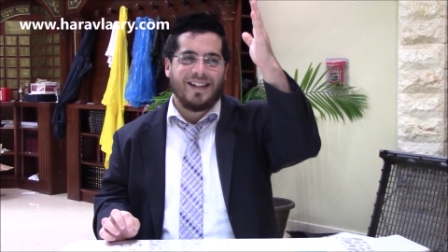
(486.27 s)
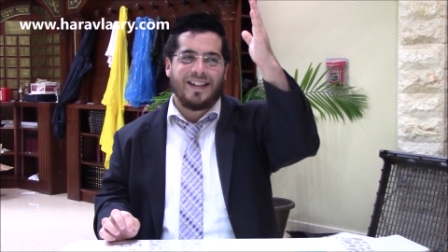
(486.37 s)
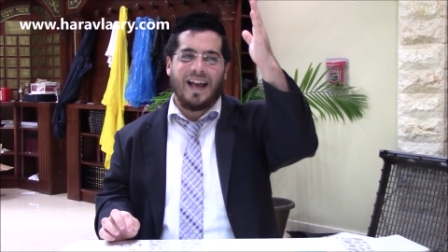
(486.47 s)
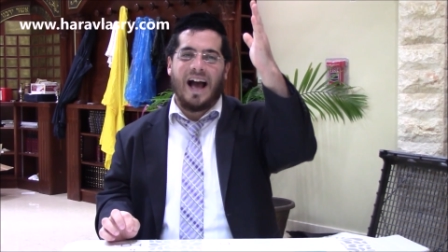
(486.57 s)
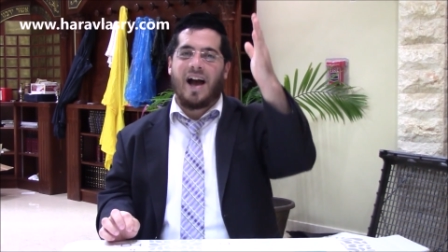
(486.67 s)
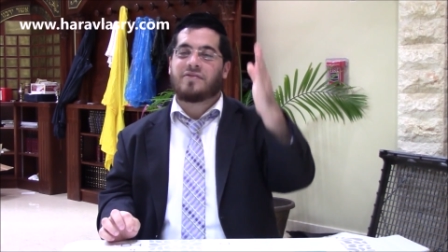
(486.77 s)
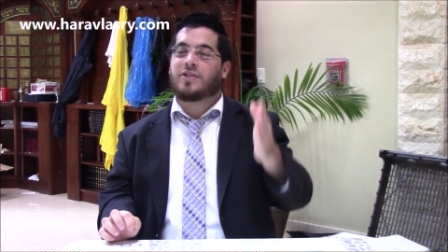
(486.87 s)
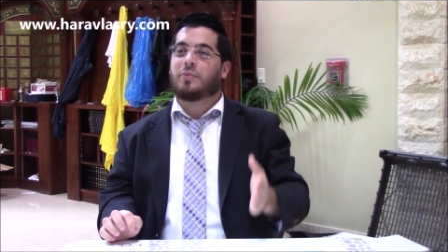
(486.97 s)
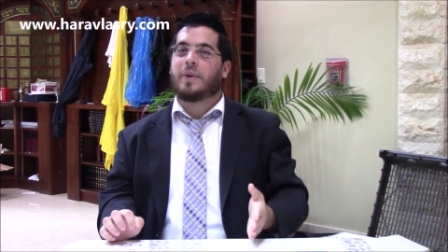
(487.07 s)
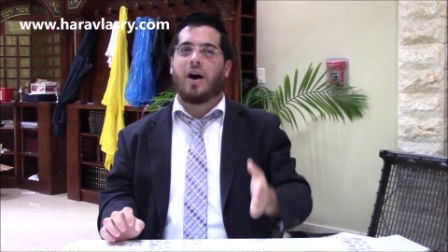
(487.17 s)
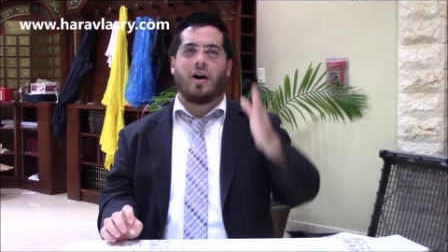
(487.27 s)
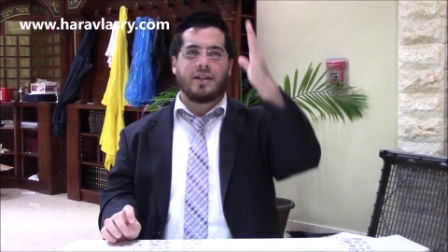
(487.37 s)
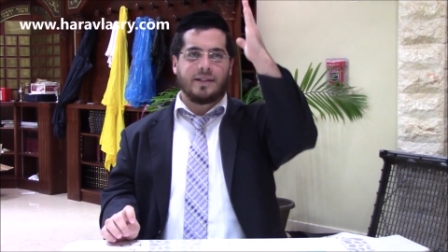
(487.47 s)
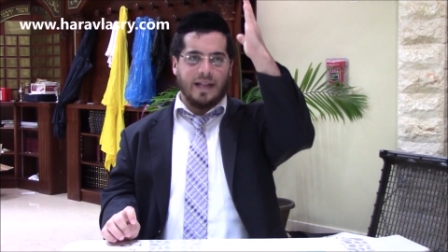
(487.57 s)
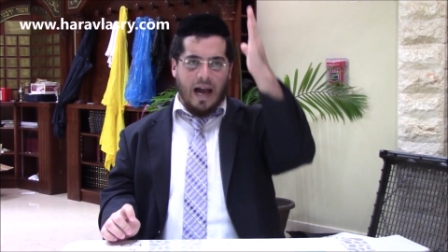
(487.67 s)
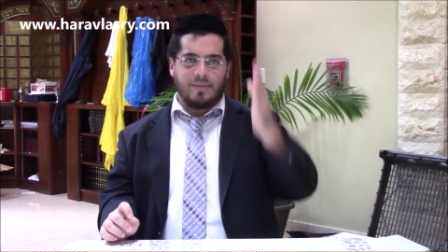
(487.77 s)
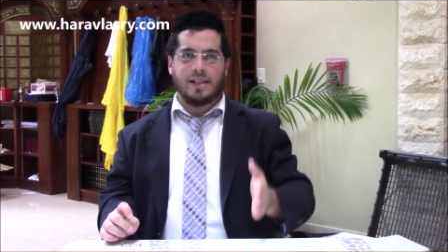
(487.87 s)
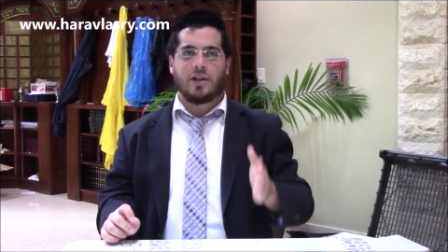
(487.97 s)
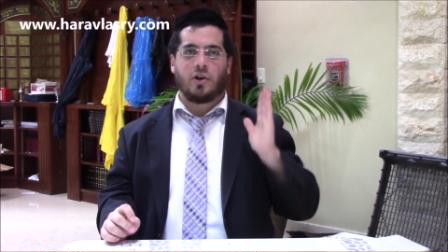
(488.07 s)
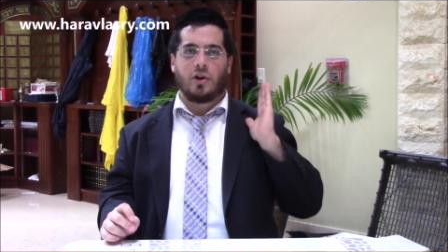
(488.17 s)
They have to be all the time
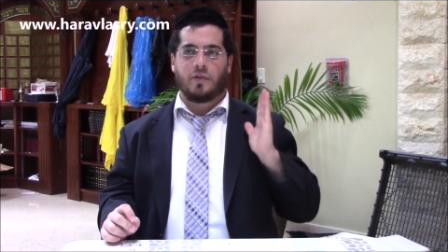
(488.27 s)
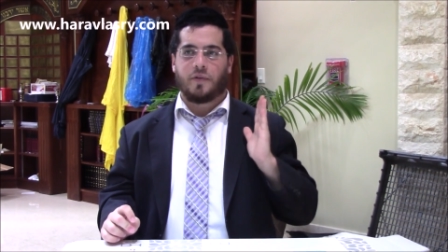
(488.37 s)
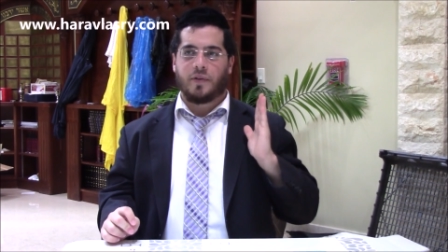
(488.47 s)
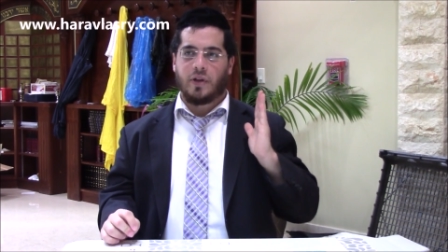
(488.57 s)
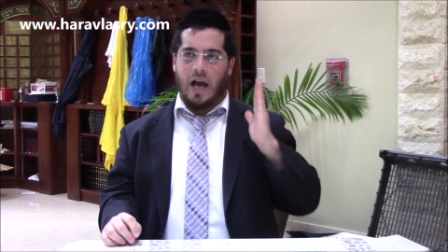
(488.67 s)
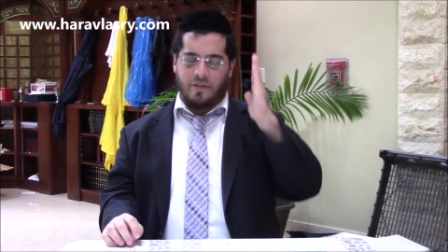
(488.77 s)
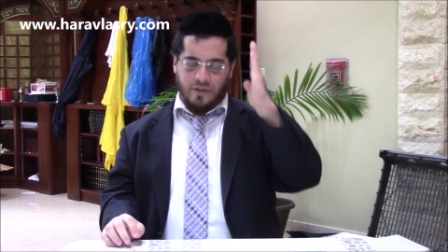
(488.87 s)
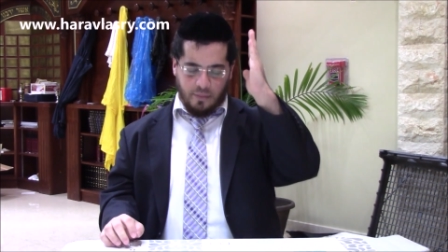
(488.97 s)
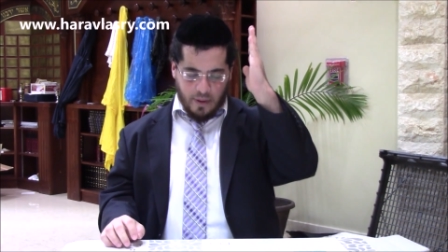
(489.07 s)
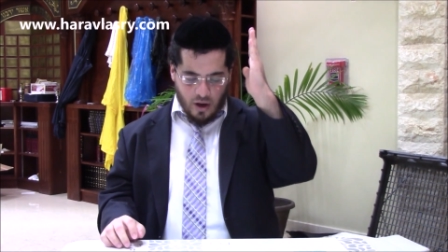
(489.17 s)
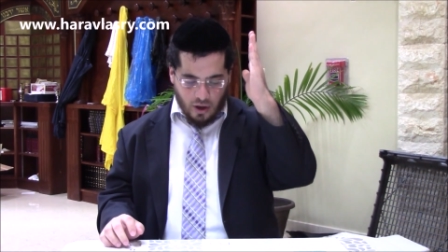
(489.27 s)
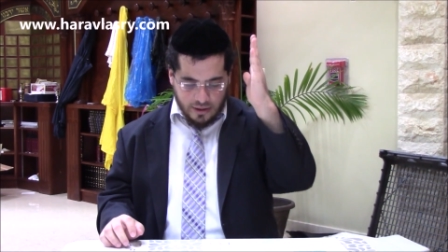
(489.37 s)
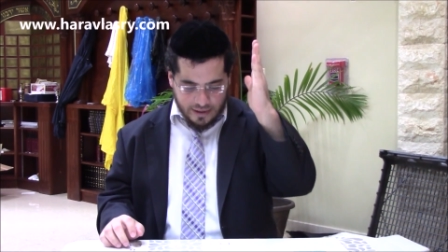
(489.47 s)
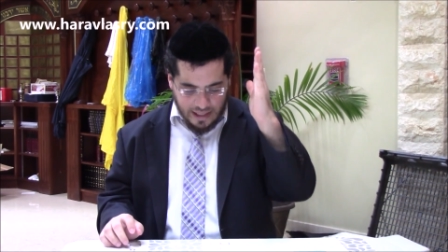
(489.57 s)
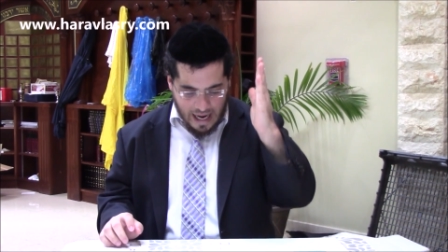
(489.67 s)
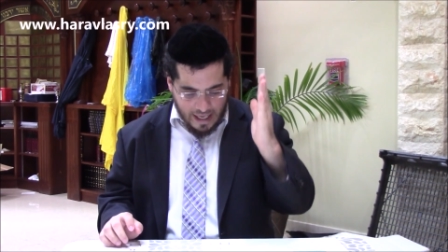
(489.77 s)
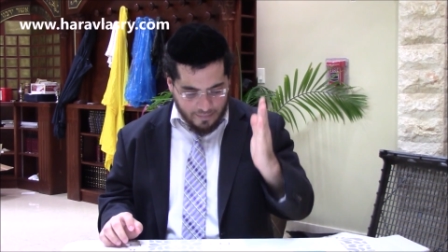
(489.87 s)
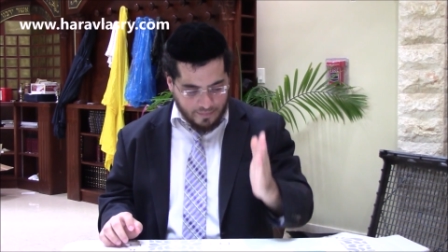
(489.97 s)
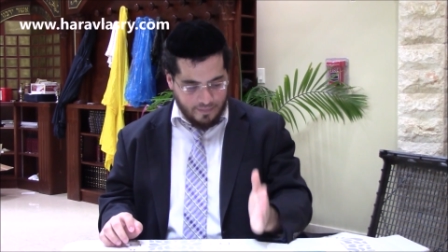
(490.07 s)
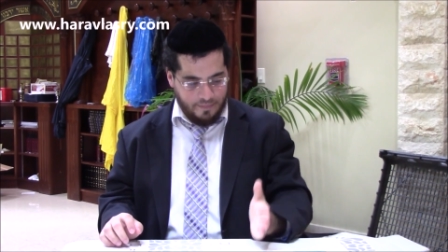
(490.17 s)
zakuf. You have to be all the
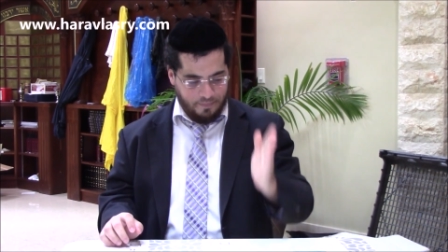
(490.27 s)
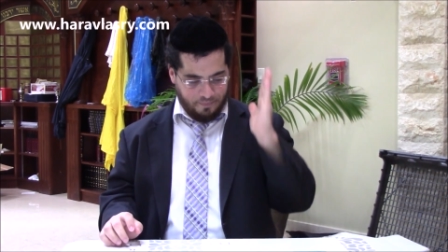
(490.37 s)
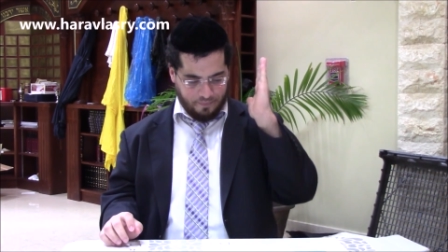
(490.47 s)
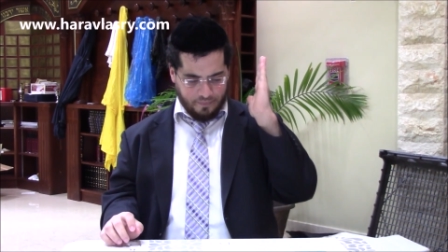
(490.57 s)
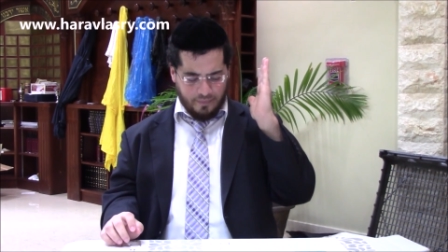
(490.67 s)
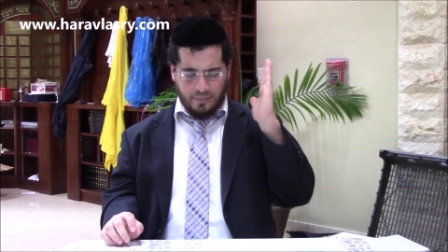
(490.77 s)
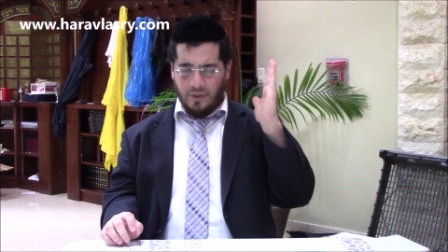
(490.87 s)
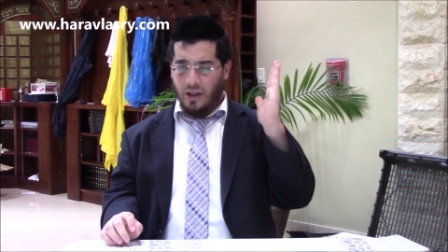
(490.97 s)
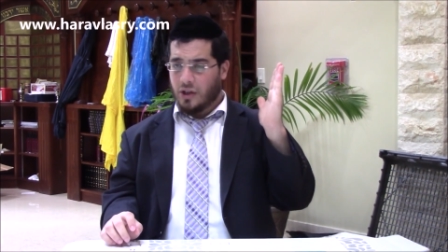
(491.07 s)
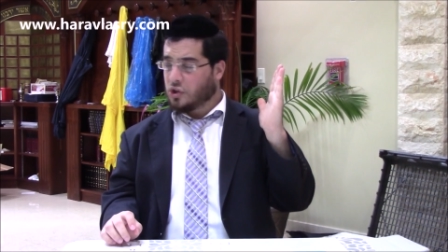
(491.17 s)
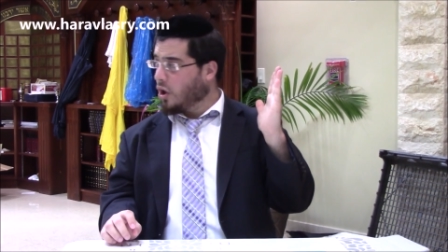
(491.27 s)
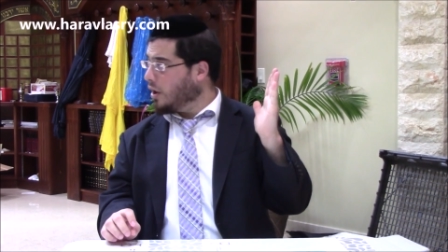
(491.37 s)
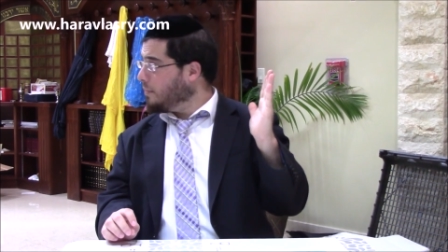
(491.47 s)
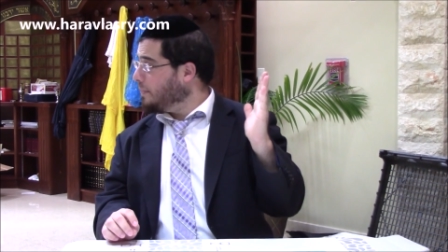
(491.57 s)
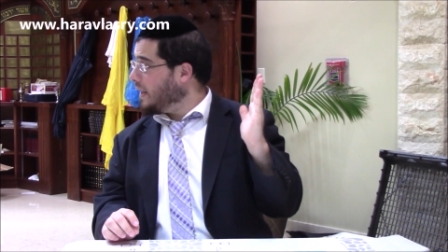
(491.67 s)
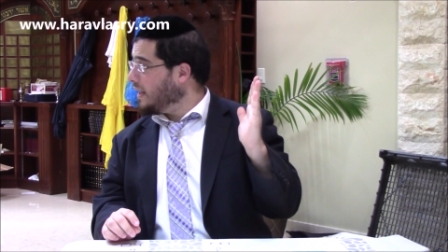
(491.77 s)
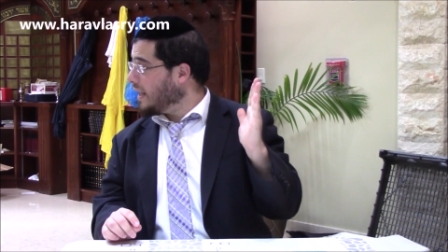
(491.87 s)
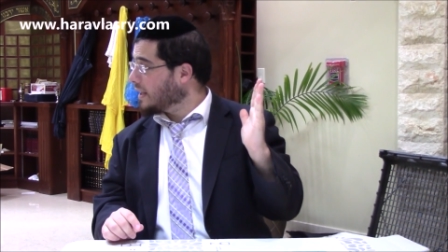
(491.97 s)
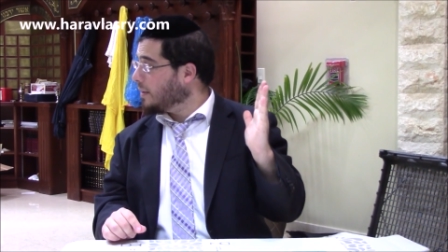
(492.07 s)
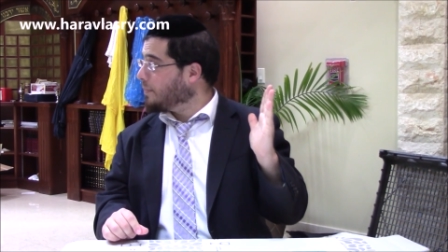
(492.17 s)
time. Don't be
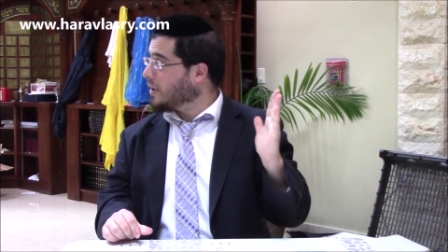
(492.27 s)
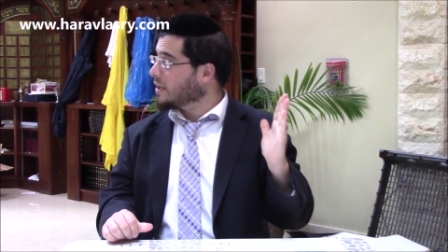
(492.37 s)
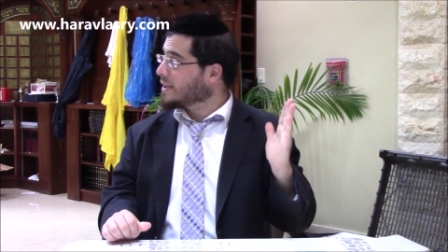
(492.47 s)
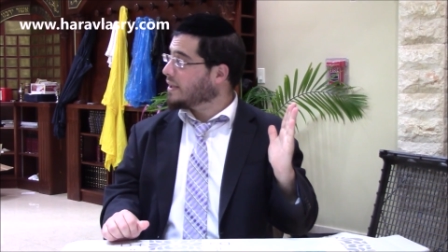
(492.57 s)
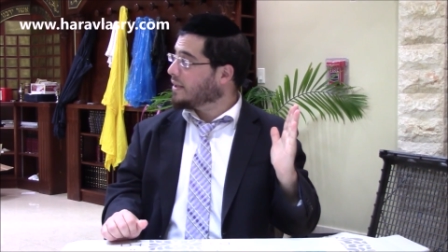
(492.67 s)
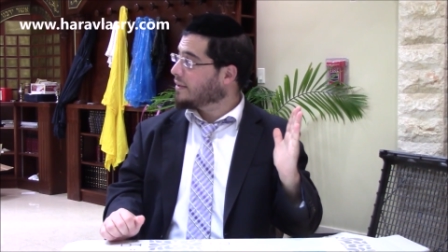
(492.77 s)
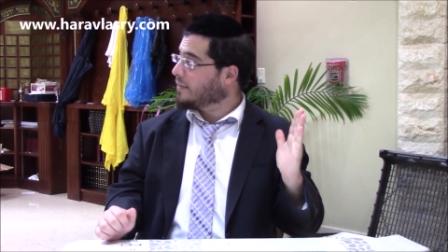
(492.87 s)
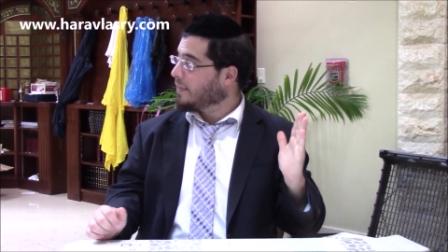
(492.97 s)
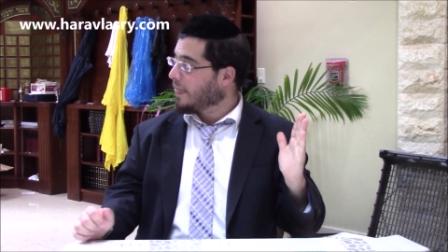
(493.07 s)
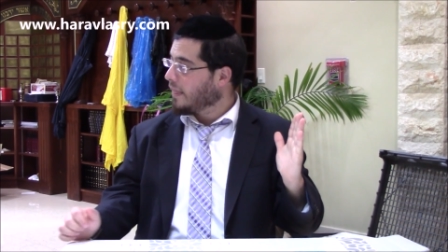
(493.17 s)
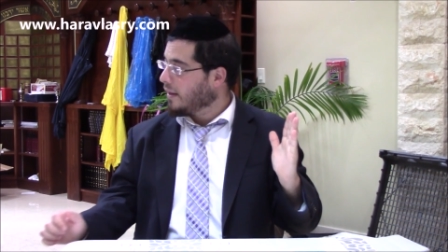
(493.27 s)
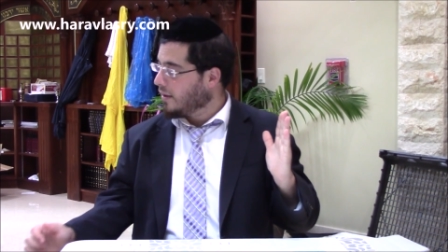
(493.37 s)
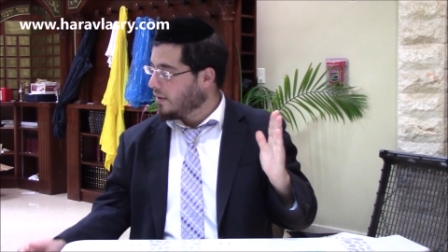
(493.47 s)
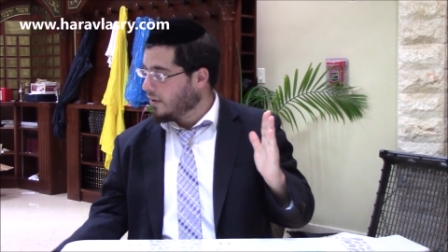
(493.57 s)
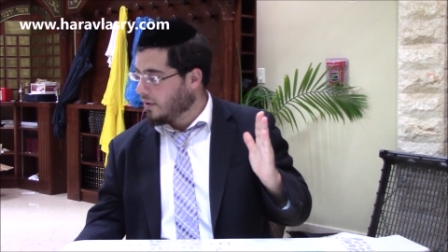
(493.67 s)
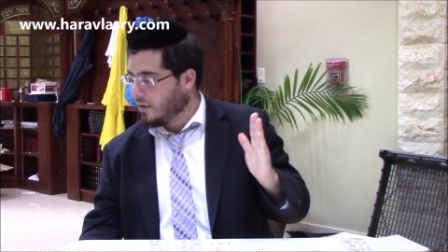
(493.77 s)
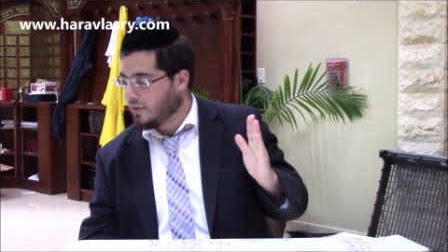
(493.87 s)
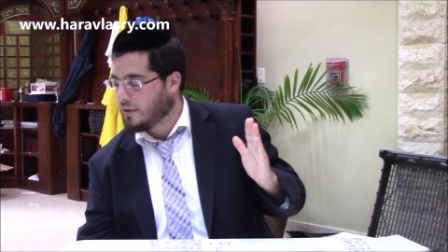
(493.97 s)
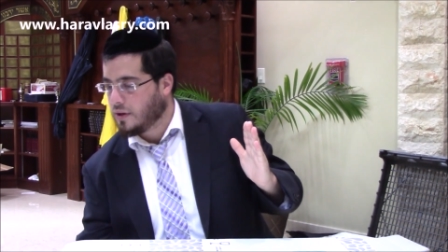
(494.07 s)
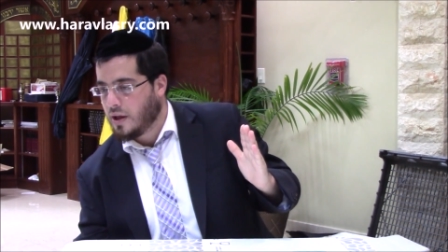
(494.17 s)
like a person. Don't